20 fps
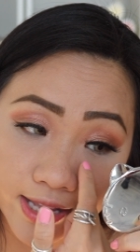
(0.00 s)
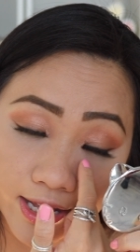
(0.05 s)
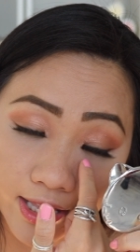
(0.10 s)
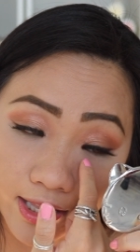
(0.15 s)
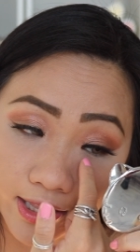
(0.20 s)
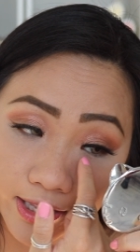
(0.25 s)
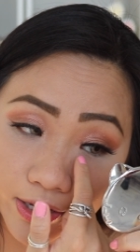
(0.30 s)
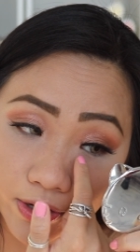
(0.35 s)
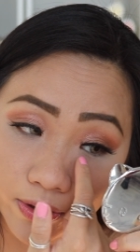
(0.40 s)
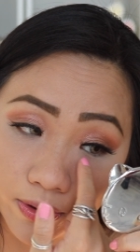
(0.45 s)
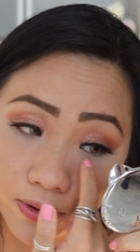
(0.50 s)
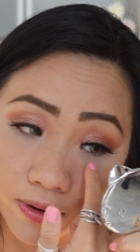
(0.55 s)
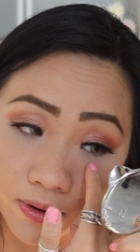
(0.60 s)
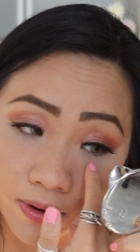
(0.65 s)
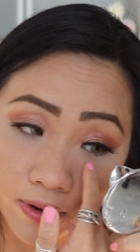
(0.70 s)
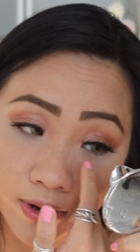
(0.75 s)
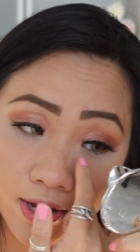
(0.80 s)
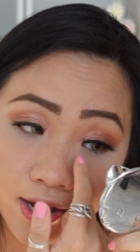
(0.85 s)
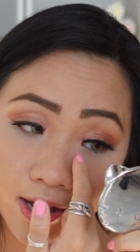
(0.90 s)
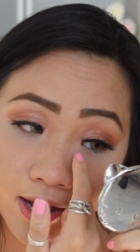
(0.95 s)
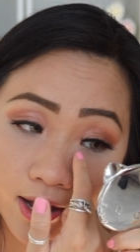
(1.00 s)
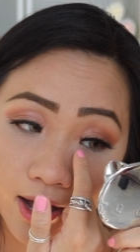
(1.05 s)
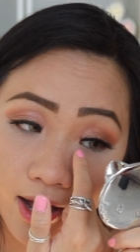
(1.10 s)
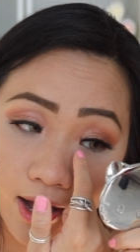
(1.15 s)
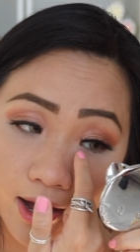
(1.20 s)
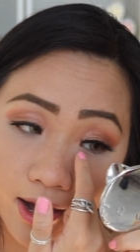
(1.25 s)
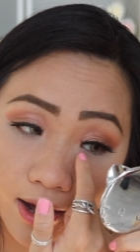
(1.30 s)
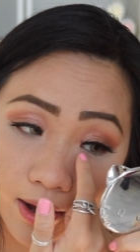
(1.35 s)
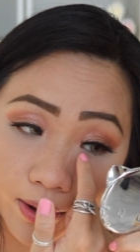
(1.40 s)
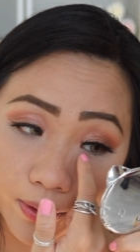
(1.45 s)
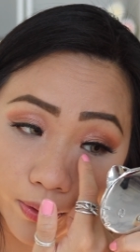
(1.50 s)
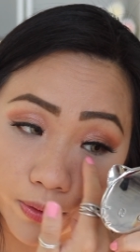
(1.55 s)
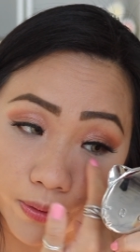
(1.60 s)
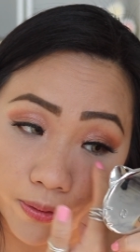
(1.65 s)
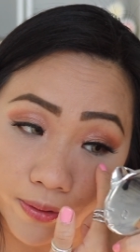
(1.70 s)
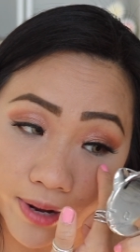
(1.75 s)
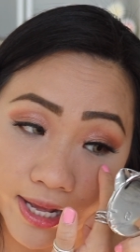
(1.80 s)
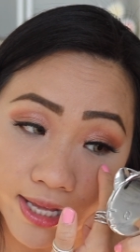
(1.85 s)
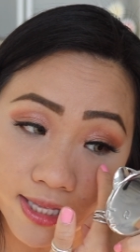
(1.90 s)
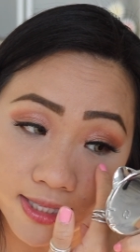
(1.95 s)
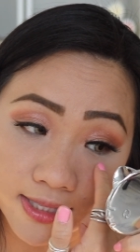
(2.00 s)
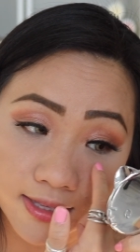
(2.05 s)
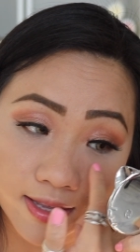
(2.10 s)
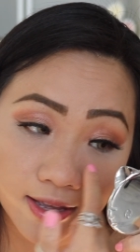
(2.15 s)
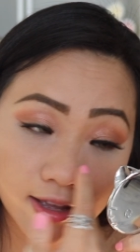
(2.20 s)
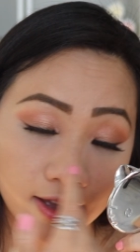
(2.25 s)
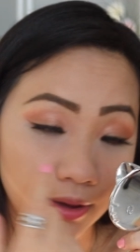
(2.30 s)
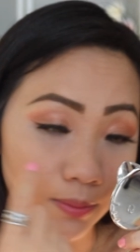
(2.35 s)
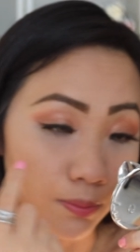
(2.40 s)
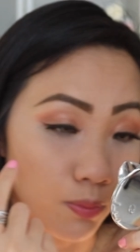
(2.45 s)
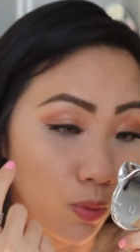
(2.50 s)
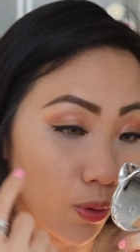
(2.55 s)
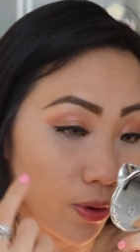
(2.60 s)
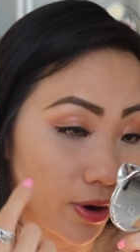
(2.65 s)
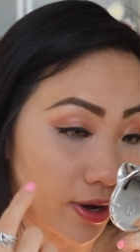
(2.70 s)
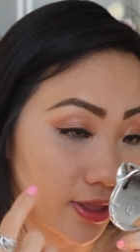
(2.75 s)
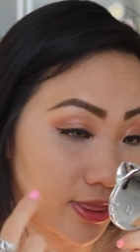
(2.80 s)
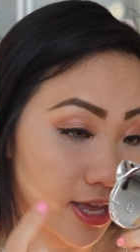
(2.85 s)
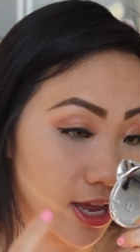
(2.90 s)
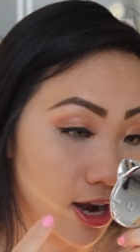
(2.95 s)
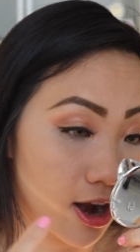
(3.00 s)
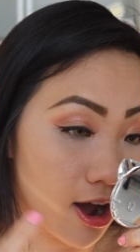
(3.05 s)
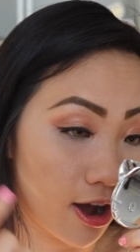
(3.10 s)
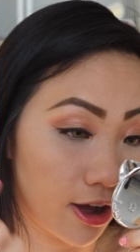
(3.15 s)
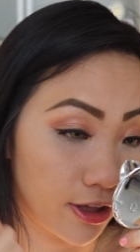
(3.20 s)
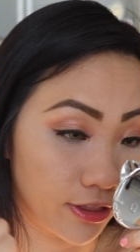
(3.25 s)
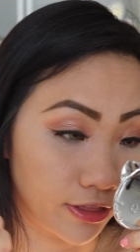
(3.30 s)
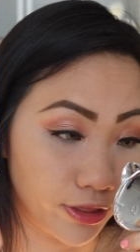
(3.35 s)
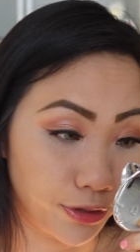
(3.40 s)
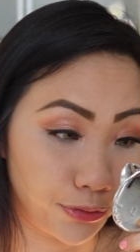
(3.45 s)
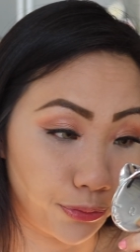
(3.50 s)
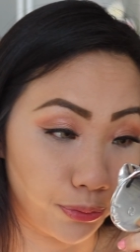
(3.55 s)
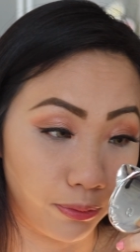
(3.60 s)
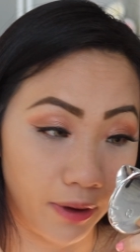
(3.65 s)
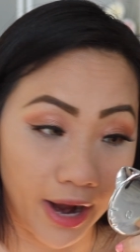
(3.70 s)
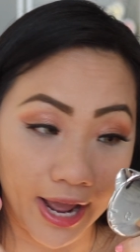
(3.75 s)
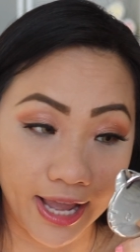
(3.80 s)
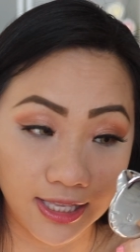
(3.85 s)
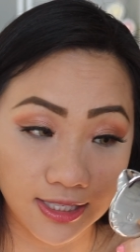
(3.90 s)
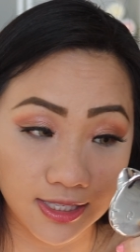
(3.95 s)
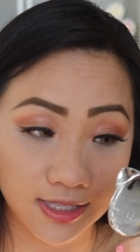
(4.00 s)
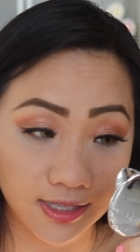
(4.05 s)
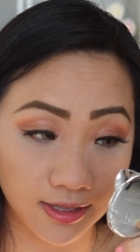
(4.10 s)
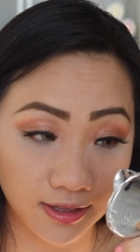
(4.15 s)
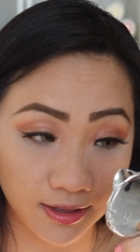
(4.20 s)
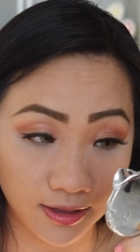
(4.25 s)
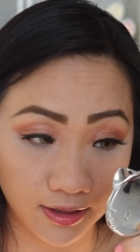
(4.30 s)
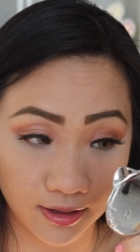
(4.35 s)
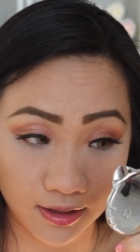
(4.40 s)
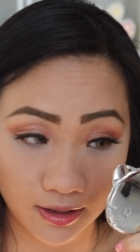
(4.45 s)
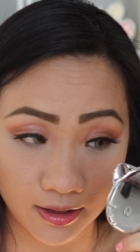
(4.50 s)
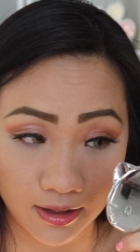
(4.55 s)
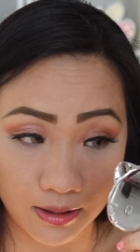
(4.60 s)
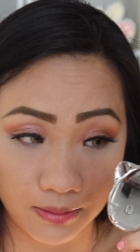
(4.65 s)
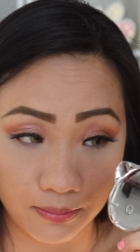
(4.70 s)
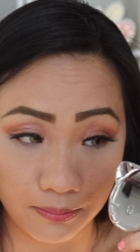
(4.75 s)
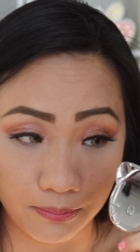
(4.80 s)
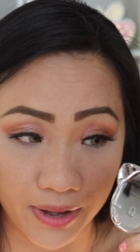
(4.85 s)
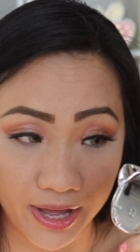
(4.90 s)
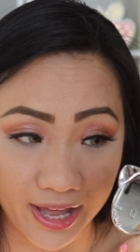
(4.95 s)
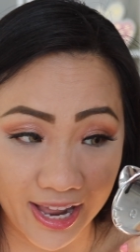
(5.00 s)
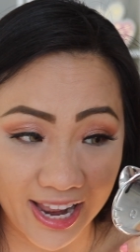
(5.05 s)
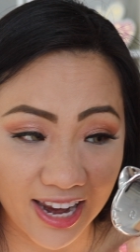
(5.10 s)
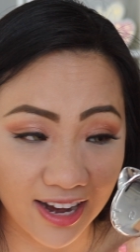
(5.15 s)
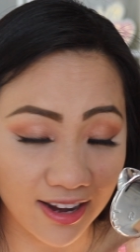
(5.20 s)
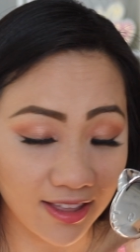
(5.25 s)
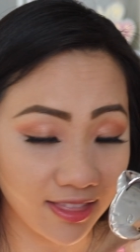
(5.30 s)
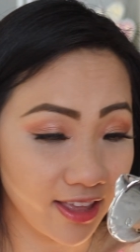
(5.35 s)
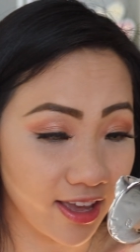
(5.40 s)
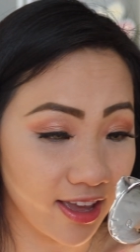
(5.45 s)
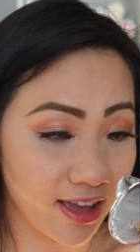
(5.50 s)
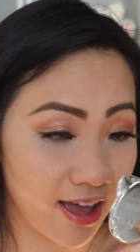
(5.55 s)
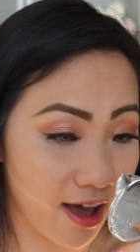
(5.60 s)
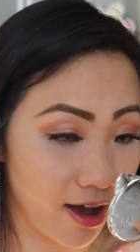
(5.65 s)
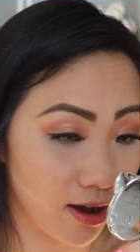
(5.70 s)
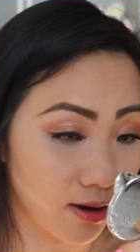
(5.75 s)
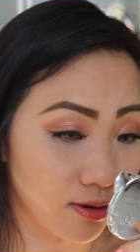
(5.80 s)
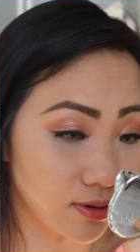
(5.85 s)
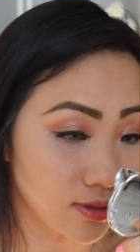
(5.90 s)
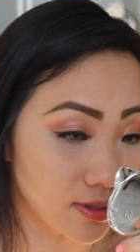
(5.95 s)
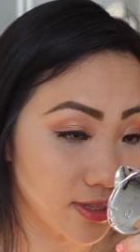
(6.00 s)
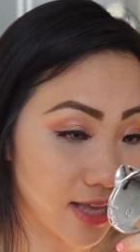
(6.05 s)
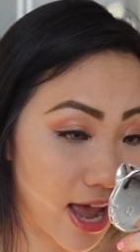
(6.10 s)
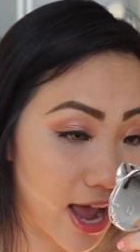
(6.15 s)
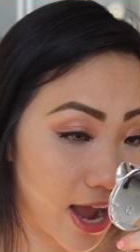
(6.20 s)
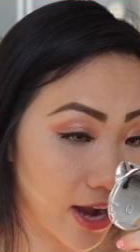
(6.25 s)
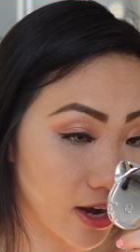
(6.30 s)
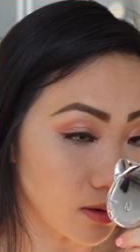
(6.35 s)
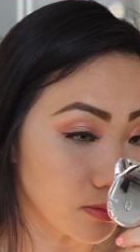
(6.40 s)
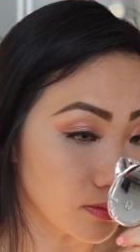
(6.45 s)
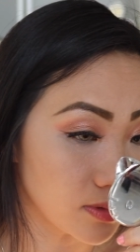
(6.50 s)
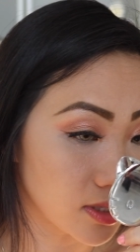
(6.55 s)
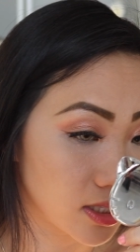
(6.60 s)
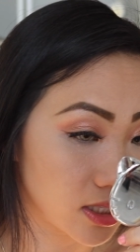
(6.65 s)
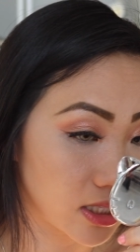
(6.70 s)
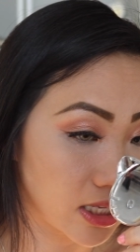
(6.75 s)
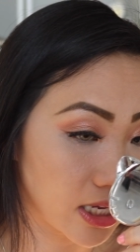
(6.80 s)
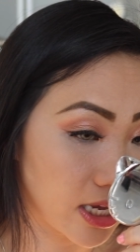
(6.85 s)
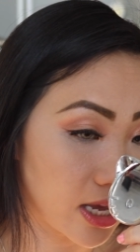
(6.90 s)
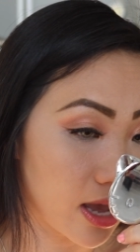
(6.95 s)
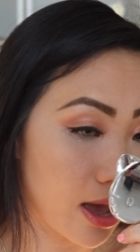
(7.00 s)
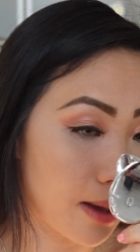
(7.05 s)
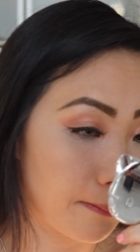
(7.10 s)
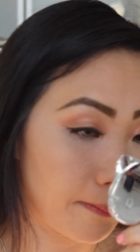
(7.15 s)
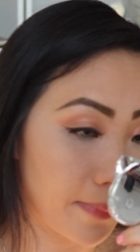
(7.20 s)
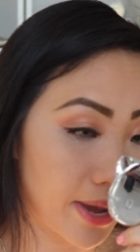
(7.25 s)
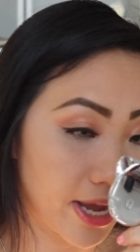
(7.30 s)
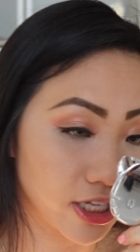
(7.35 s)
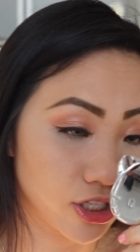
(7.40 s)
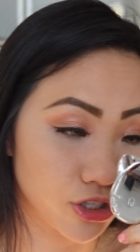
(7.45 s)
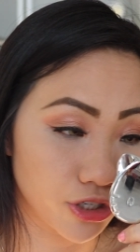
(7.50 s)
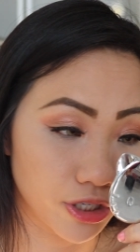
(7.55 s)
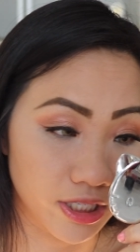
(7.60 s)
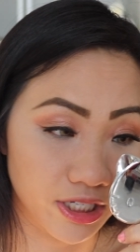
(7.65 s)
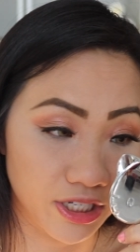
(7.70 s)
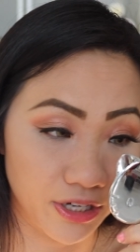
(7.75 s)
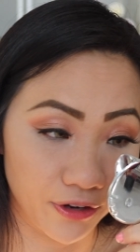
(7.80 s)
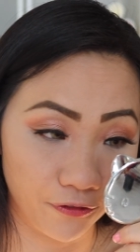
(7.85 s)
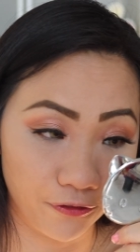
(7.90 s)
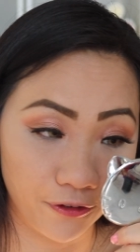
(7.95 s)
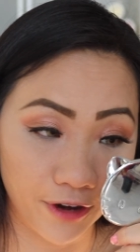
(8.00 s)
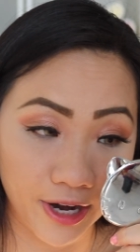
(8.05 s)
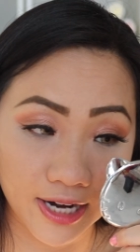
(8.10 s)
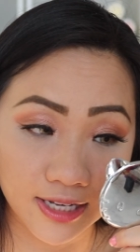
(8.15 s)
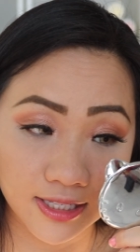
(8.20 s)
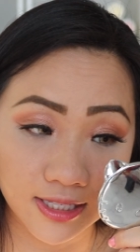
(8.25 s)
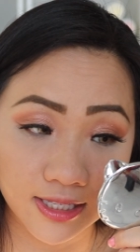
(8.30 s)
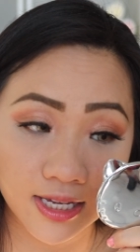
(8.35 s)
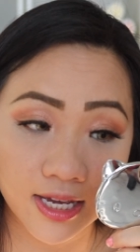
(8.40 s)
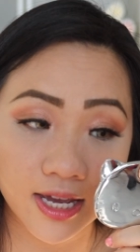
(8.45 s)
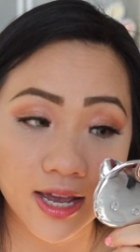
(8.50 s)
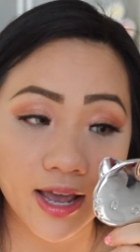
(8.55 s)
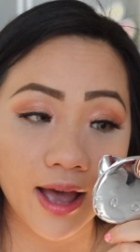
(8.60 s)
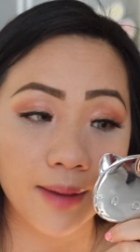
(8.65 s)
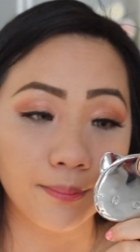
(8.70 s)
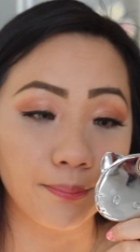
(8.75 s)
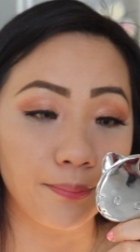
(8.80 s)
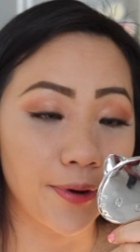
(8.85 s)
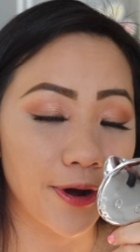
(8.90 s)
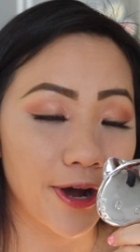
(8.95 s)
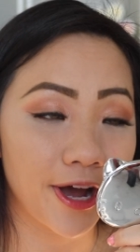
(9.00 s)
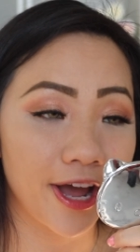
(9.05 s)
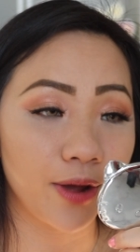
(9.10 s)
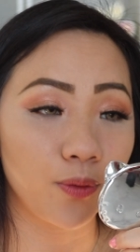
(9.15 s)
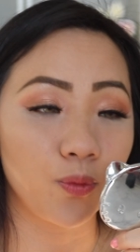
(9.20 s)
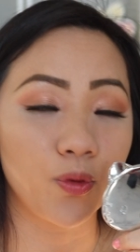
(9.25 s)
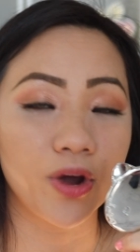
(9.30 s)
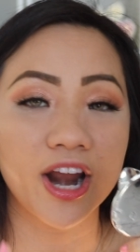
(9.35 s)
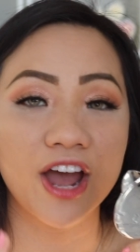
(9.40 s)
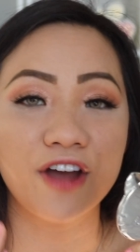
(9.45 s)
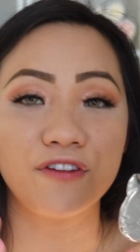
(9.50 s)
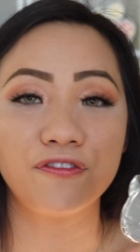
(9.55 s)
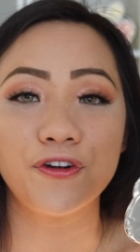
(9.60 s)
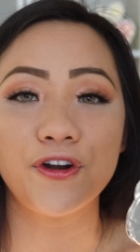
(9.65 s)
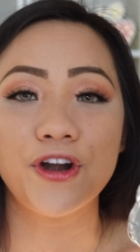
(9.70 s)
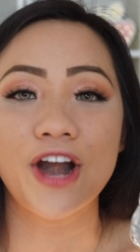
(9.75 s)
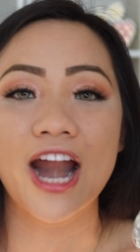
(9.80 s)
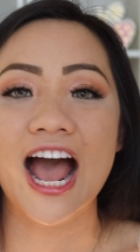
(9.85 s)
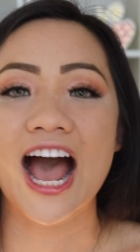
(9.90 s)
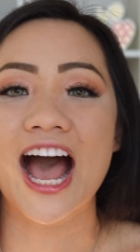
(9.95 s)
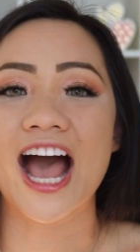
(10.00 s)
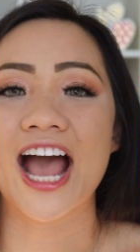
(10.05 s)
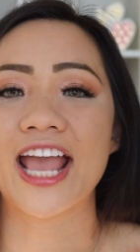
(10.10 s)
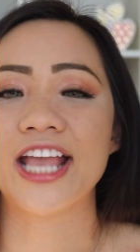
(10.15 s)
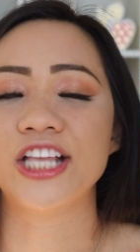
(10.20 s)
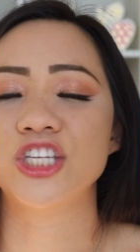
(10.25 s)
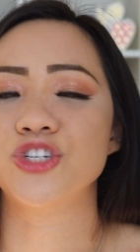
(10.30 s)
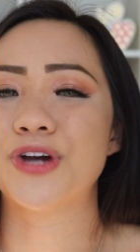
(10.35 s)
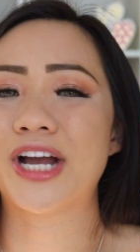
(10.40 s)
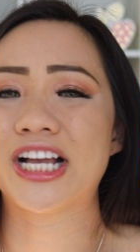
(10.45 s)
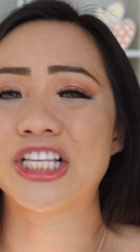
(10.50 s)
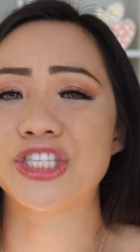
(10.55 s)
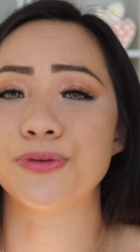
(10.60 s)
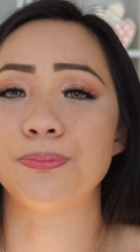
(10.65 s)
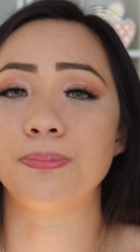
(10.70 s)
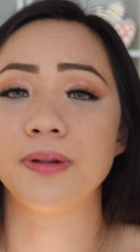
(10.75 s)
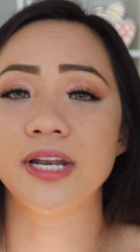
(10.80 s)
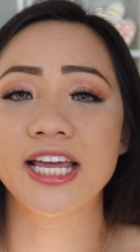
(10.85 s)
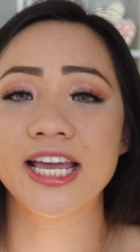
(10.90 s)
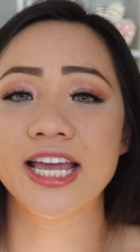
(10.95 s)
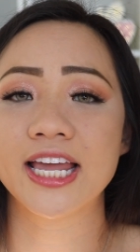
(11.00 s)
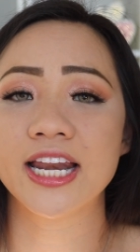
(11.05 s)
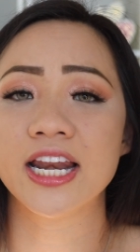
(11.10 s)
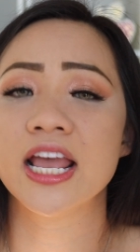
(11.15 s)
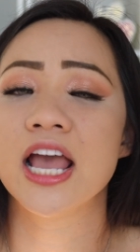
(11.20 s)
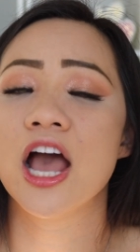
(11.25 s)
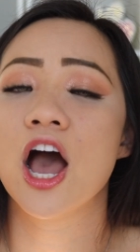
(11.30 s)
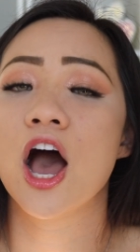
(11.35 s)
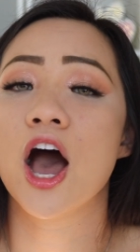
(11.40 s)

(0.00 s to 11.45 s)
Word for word: a little uh, crease more than on the right. But anything else, I don't see a major difference. But whenever I try to blend,